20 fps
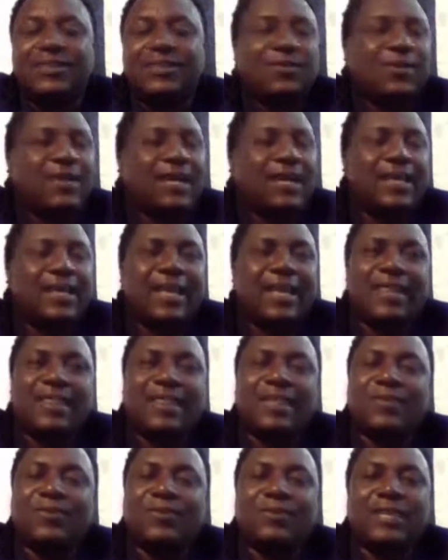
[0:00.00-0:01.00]
All right. So
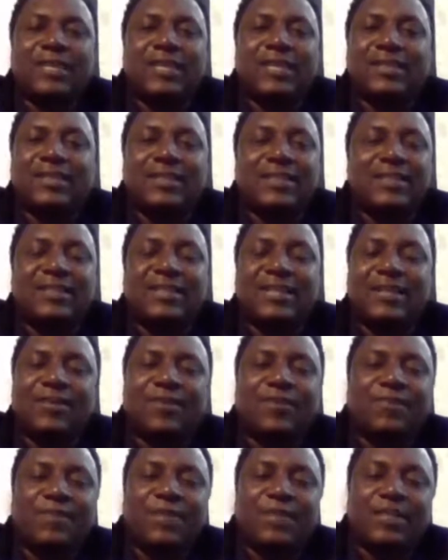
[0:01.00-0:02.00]
I, I think those are the things
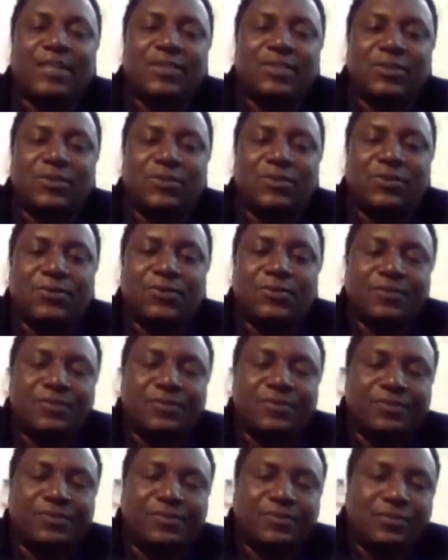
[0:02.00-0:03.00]
that government needs to do.